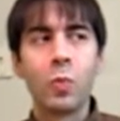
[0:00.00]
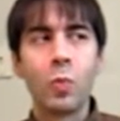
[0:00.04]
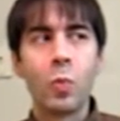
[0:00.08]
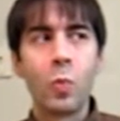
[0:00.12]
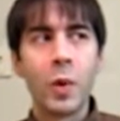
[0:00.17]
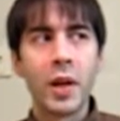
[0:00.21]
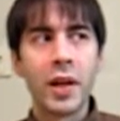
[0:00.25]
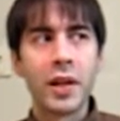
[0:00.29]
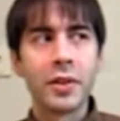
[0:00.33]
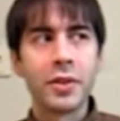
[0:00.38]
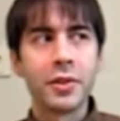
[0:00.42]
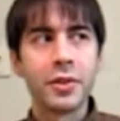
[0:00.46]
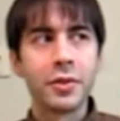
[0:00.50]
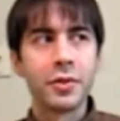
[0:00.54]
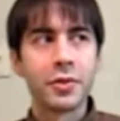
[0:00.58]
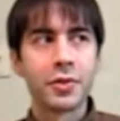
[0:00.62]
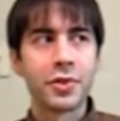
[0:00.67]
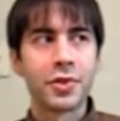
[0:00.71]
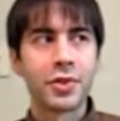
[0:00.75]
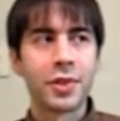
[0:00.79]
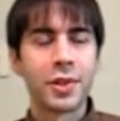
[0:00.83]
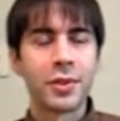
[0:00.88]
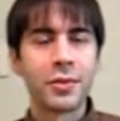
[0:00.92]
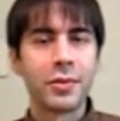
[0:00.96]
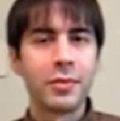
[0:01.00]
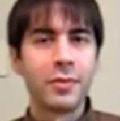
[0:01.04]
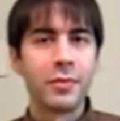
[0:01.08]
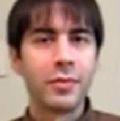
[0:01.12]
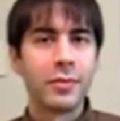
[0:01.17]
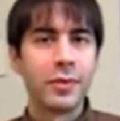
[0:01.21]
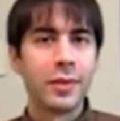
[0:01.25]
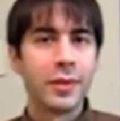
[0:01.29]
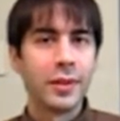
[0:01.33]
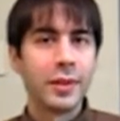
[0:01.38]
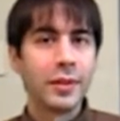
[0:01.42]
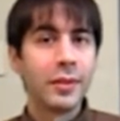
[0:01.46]
where your
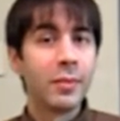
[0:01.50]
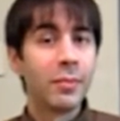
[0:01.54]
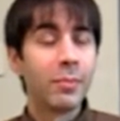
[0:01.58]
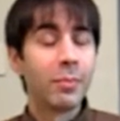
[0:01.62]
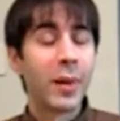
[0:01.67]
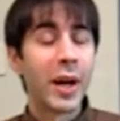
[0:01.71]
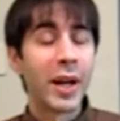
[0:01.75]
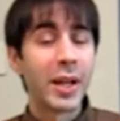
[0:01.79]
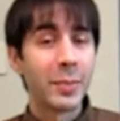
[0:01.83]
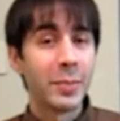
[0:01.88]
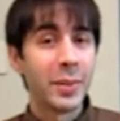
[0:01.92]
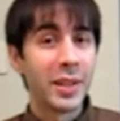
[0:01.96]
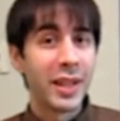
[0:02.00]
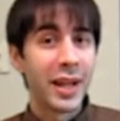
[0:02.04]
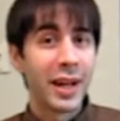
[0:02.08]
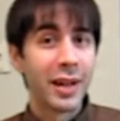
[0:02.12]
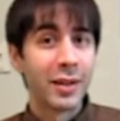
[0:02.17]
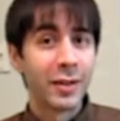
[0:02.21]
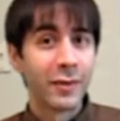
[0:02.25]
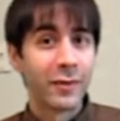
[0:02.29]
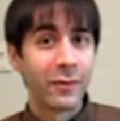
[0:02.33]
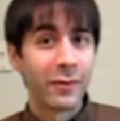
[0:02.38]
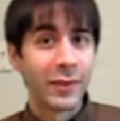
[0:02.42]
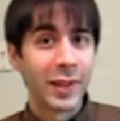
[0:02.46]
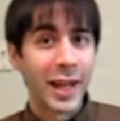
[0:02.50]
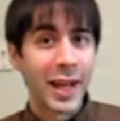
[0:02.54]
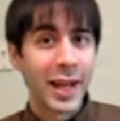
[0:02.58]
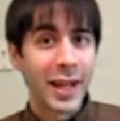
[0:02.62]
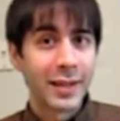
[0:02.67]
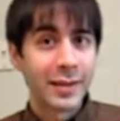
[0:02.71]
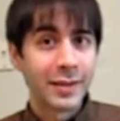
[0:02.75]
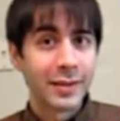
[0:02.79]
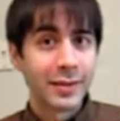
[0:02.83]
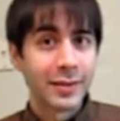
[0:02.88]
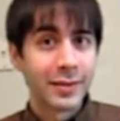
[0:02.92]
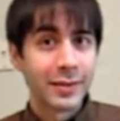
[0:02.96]
stone might be out of
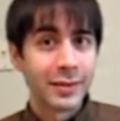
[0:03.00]
flat.